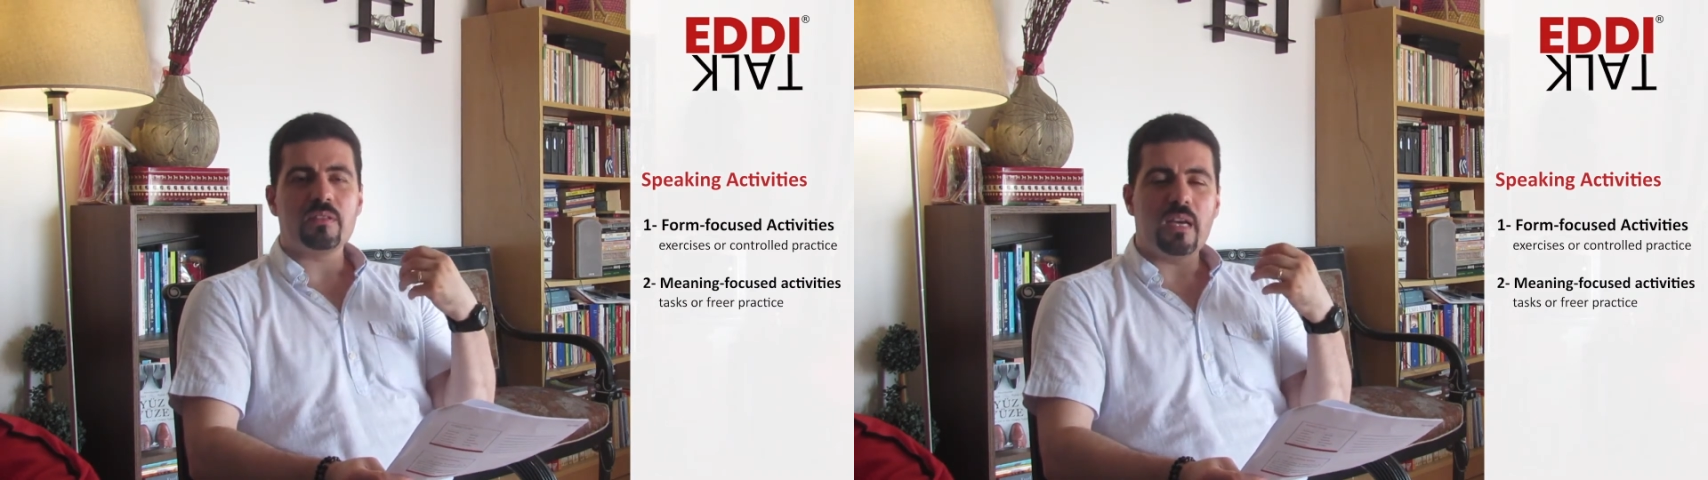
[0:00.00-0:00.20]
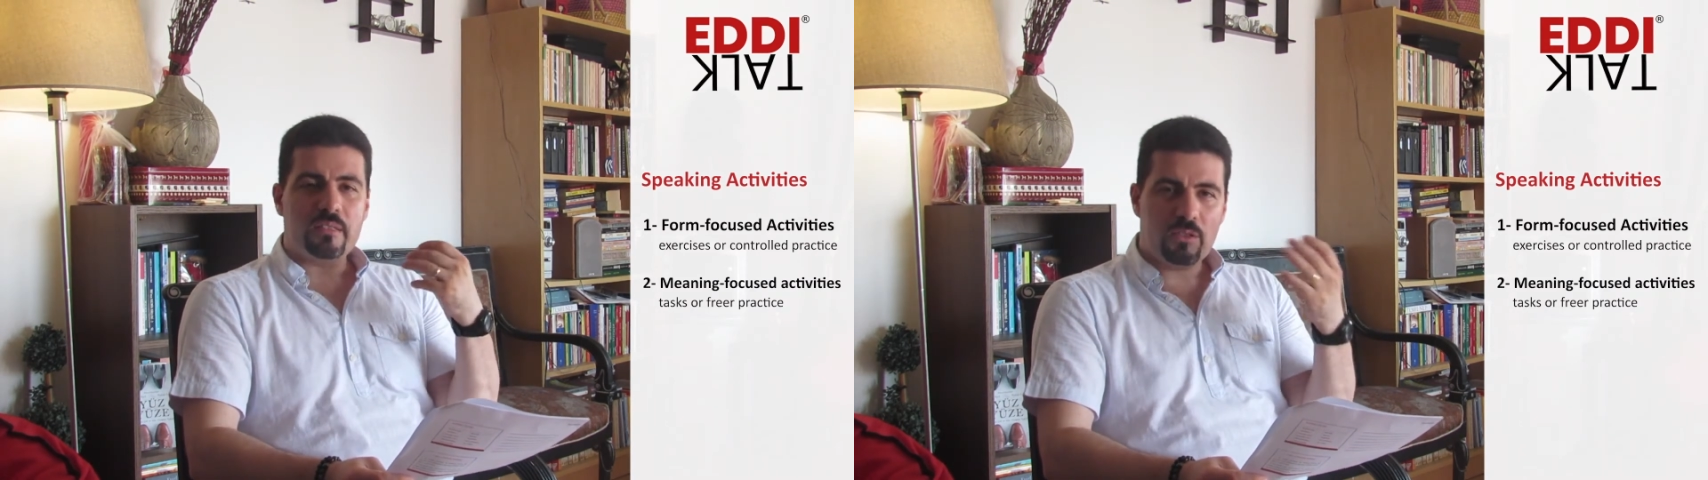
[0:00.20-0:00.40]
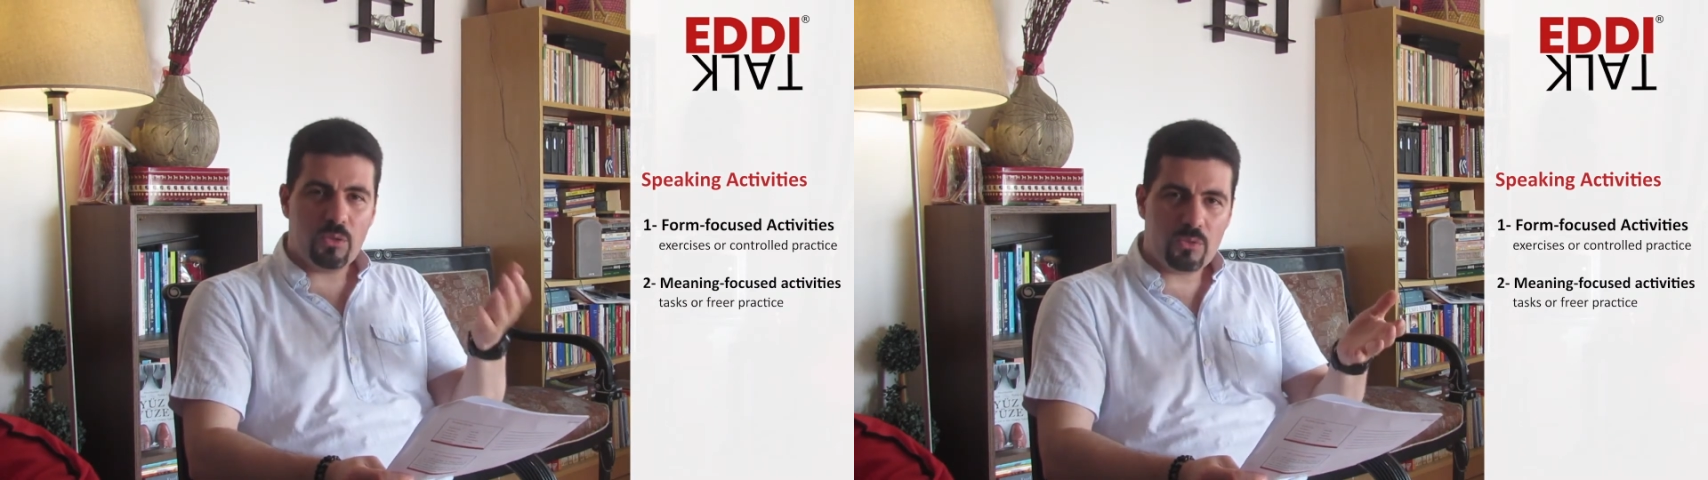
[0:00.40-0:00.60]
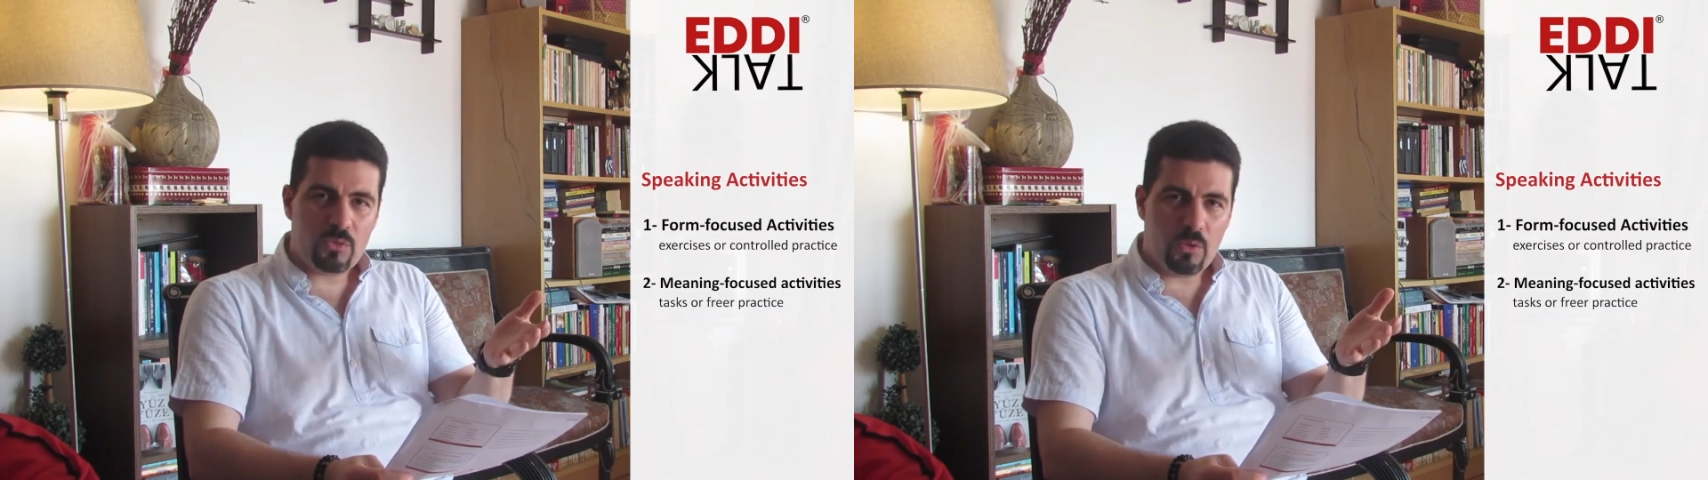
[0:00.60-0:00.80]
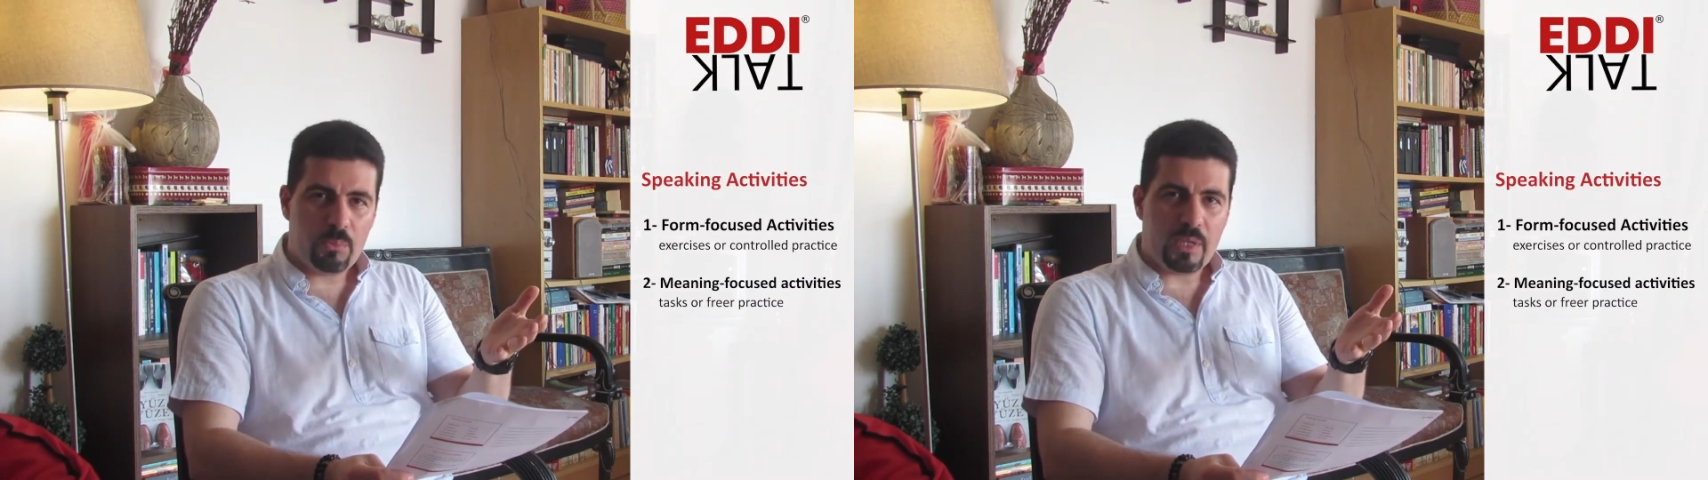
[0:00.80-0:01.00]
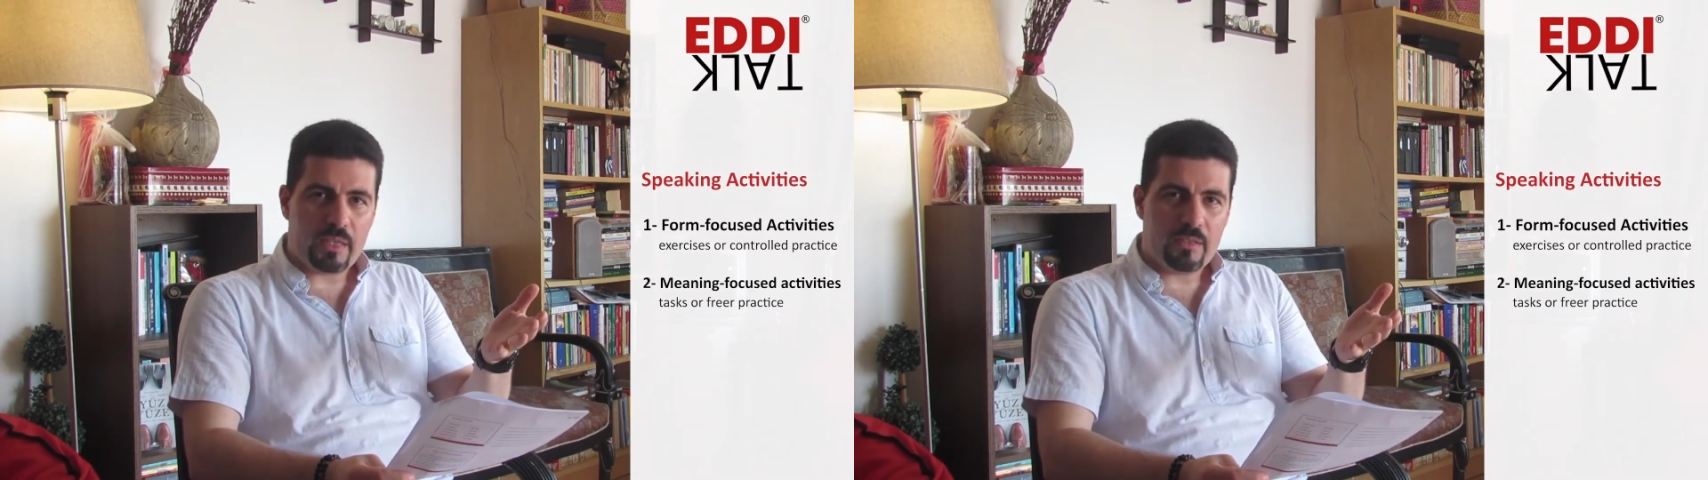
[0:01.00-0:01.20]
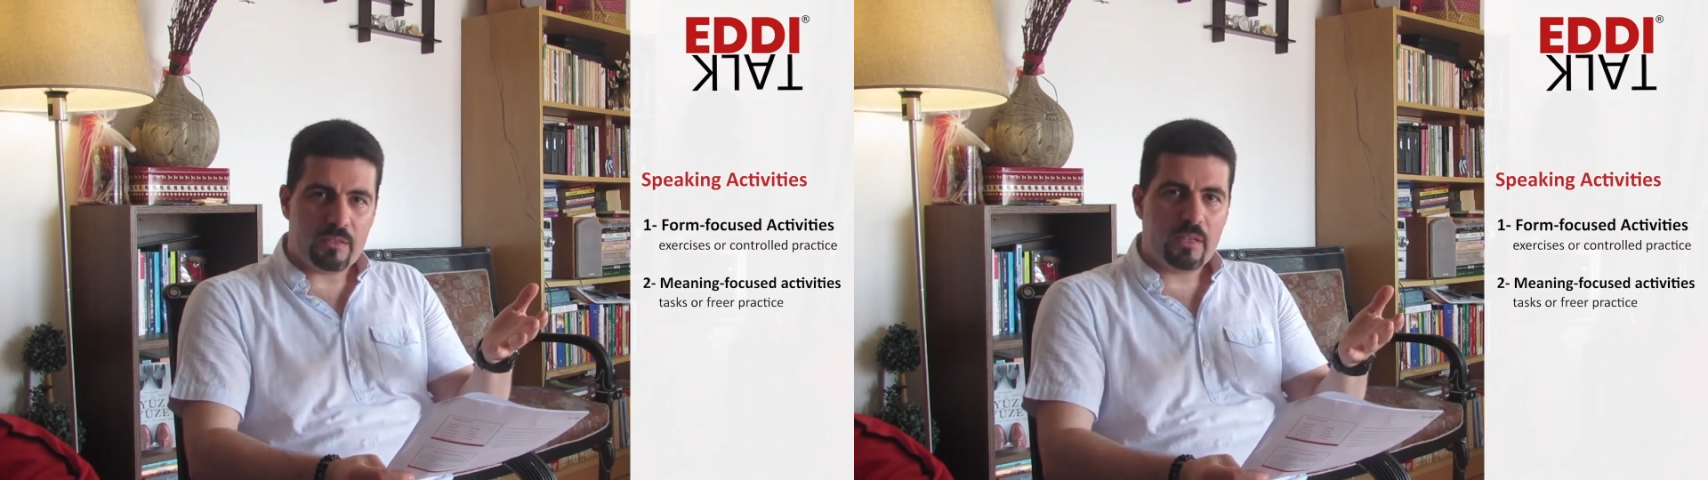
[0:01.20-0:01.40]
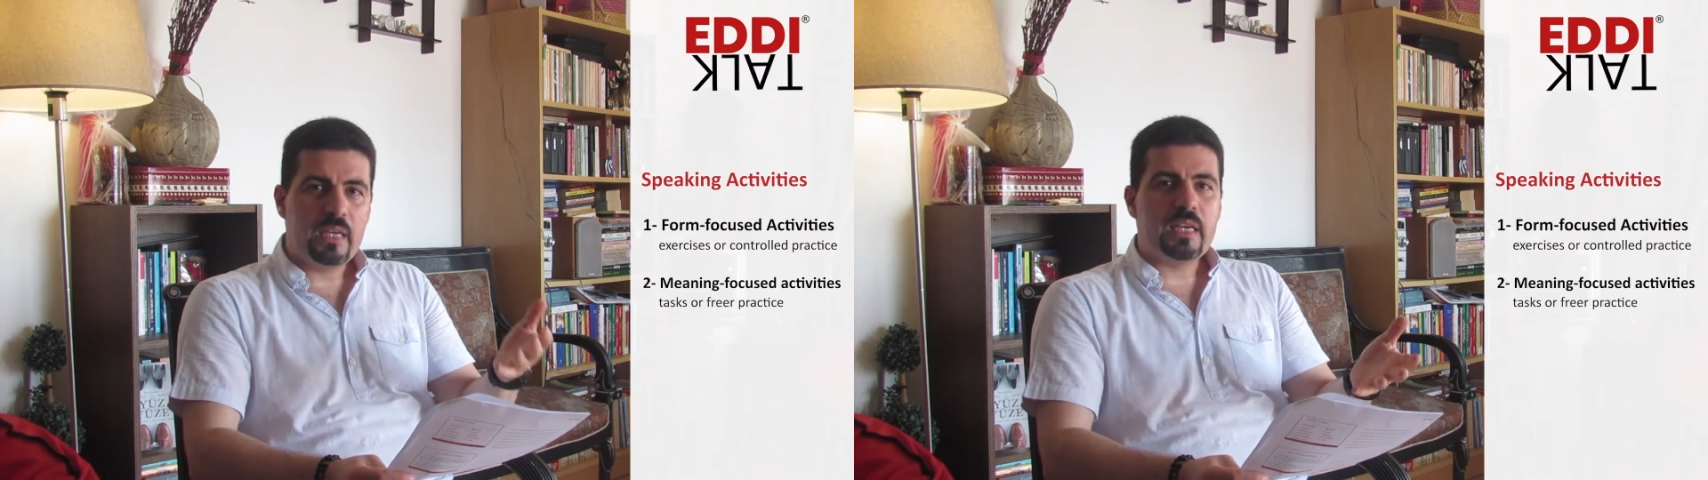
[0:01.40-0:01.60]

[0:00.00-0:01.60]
as a controlled practice,